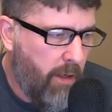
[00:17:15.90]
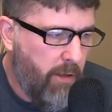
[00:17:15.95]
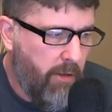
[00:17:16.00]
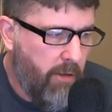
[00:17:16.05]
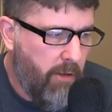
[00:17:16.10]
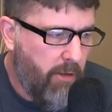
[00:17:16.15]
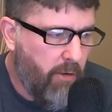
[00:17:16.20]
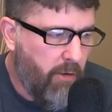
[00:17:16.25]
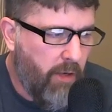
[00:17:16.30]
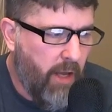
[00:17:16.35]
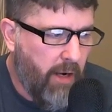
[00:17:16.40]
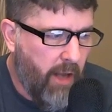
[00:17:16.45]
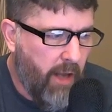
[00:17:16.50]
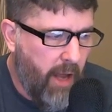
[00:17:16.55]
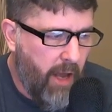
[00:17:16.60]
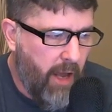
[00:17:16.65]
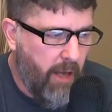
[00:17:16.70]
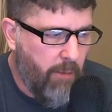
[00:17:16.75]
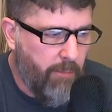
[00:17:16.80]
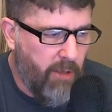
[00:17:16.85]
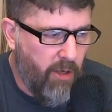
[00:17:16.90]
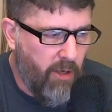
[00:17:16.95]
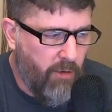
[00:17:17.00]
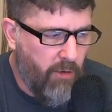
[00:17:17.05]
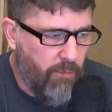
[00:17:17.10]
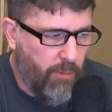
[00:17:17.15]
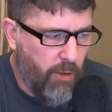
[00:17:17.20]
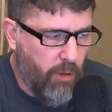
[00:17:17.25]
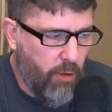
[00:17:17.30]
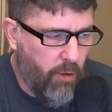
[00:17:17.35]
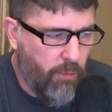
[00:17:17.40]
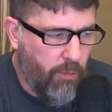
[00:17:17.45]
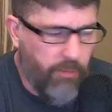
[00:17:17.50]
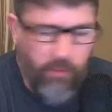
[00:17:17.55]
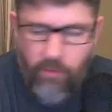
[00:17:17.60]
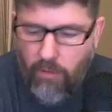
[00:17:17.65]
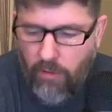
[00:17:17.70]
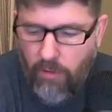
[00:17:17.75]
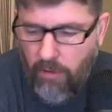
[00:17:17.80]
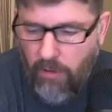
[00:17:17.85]
You got to add a pH probe,
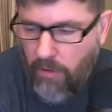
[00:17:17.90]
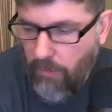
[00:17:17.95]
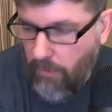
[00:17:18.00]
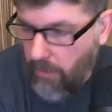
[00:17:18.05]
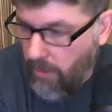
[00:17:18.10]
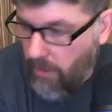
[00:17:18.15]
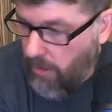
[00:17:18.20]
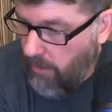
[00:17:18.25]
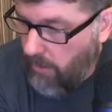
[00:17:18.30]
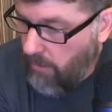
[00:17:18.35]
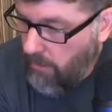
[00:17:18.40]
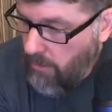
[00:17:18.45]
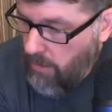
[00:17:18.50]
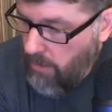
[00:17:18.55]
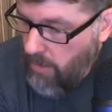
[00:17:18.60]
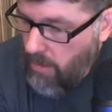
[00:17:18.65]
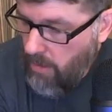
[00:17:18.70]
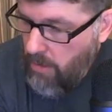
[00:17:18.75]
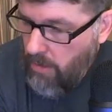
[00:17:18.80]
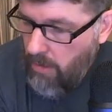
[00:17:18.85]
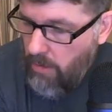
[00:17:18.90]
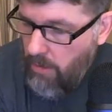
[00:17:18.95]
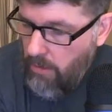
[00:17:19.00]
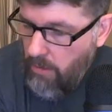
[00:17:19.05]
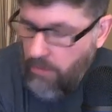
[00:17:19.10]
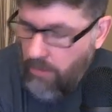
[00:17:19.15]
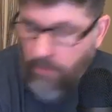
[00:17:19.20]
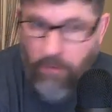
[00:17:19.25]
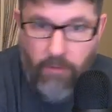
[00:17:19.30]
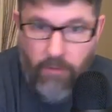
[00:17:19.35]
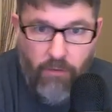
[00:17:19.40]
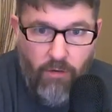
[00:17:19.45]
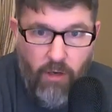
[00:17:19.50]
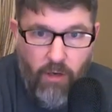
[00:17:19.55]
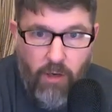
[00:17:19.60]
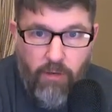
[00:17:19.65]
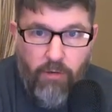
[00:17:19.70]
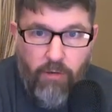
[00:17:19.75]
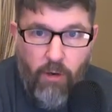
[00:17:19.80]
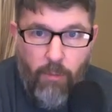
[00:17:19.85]
so you can either get the
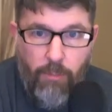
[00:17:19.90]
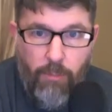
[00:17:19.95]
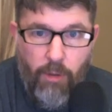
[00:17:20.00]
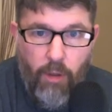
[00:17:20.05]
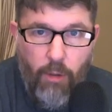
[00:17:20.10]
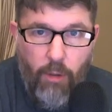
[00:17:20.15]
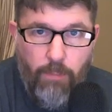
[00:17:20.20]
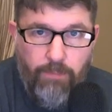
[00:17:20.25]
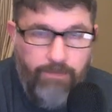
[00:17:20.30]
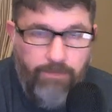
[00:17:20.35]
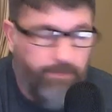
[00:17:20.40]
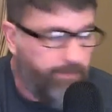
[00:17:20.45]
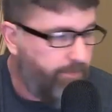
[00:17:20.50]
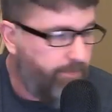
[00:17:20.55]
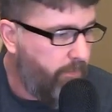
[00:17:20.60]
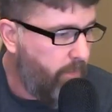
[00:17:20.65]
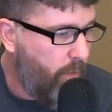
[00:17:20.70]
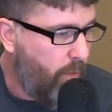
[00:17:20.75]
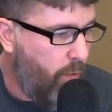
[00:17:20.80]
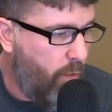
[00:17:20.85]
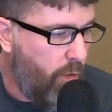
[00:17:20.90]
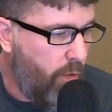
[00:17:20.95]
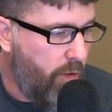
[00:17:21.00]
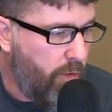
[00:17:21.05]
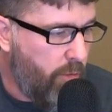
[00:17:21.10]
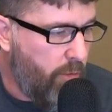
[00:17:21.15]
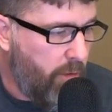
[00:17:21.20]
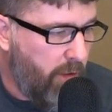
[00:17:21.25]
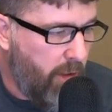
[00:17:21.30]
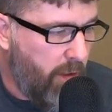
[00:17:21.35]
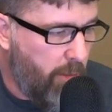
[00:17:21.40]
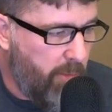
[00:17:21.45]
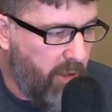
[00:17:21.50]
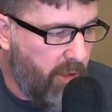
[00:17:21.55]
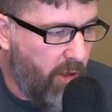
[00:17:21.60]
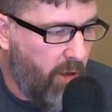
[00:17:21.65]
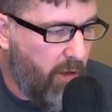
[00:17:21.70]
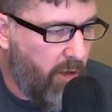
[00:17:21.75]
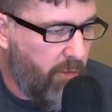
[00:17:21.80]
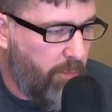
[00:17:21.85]
GHL probe or you get a
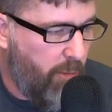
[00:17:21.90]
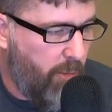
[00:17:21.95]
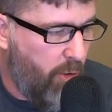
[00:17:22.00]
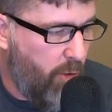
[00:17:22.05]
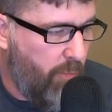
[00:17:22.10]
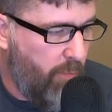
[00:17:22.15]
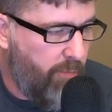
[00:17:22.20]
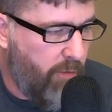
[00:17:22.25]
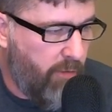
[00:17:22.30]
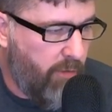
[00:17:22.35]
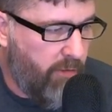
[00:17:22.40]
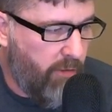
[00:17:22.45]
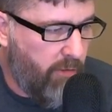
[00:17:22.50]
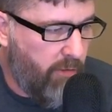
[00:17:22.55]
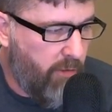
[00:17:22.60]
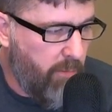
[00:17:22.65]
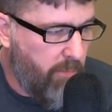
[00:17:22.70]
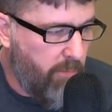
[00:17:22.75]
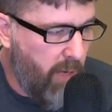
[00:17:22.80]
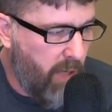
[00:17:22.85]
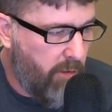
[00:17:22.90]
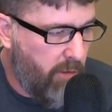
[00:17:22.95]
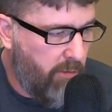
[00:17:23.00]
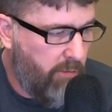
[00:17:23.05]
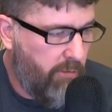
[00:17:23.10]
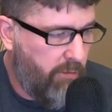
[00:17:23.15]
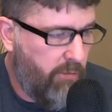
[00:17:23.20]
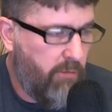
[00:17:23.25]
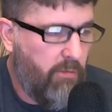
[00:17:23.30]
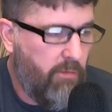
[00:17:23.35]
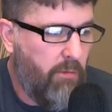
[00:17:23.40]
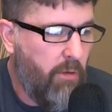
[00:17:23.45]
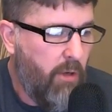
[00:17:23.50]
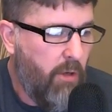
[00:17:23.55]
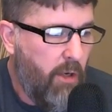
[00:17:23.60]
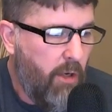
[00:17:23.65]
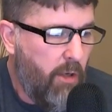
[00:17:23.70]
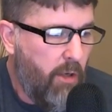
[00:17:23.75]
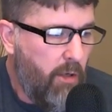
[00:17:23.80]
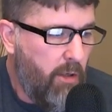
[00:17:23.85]
BRS probe for $60.
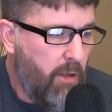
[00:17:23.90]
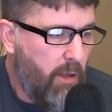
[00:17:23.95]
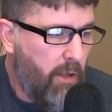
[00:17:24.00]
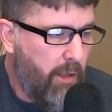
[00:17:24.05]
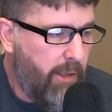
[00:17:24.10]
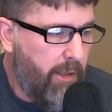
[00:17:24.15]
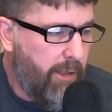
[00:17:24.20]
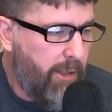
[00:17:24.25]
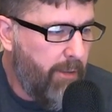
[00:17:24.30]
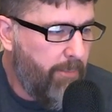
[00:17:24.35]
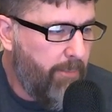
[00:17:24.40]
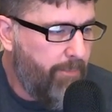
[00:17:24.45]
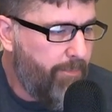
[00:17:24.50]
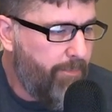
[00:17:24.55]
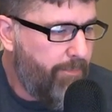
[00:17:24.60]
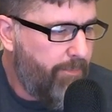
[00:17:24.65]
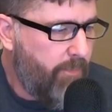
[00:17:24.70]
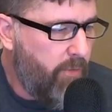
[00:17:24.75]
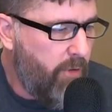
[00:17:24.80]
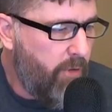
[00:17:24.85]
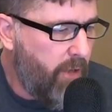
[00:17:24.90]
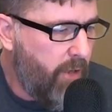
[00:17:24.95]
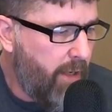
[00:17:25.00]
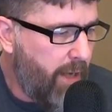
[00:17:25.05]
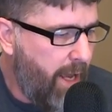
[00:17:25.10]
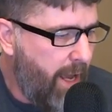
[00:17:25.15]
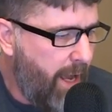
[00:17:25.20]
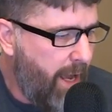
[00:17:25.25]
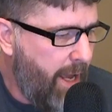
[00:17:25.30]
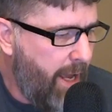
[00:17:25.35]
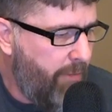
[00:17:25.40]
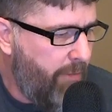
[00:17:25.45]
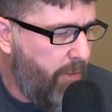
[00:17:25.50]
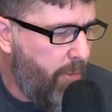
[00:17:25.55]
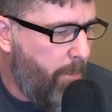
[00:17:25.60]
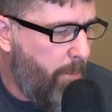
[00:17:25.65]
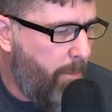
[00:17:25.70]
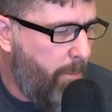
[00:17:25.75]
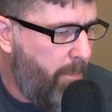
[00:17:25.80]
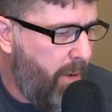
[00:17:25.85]
You got to add
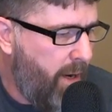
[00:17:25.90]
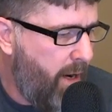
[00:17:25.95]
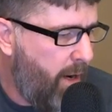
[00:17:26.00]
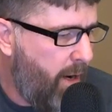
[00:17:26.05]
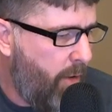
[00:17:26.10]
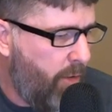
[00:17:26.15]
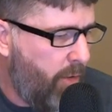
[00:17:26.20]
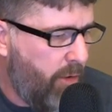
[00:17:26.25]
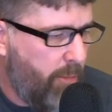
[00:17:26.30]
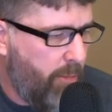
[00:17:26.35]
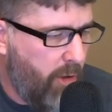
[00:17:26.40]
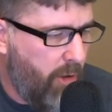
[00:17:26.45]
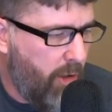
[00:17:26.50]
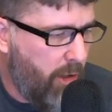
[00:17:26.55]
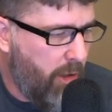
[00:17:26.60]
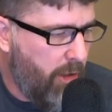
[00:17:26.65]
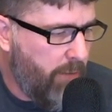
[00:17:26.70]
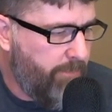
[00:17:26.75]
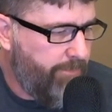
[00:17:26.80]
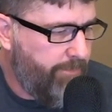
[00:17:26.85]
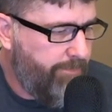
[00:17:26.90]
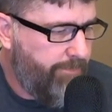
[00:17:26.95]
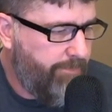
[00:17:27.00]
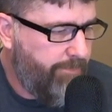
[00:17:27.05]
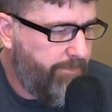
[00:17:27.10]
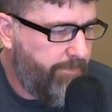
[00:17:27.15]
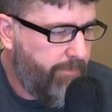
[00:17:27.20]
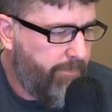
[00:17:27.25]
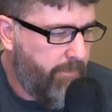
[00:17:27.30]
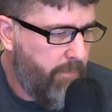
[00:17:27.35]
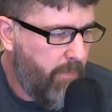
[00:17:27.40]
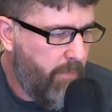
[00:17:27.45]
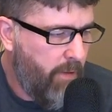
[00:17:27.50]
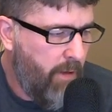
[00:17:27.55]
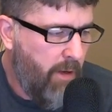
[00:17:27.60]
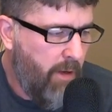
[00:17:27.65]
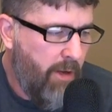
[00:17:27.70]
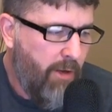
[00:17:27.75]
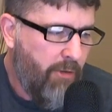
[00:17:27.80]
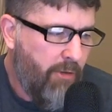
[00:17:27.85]
the power bar.
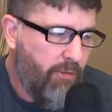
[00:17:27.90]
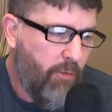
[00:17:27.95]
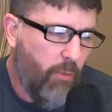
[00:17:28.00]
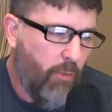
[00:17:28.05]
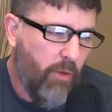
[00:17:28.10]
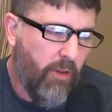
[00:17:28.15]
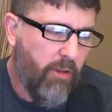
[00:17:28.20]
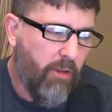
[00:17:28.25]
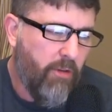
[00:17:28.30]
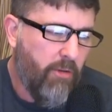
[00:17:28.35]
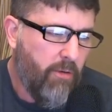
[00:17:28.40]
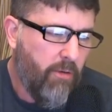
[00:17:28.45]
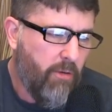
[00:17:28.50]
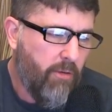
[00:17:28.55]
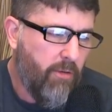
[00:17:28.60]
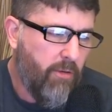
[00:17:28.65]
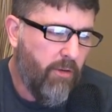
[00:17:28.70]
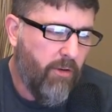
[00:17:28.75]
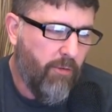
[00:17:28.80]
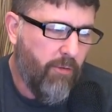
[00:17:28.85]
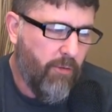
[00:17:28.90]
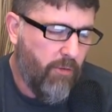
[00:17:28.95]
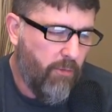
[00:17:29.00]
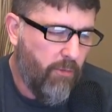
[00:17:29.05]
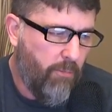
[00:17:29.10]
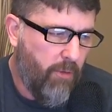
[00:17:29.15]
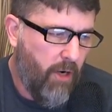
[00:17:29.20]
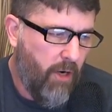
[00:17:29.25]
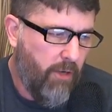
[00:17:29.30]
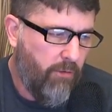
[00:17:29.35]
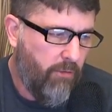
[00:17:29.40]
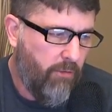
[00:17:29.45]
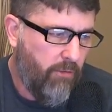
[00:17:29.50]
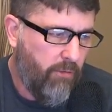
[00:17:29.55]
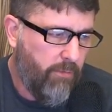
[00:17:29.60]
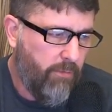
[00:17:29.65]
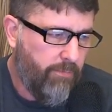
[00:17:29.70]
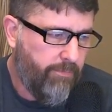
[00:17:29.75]
So really, the difference in price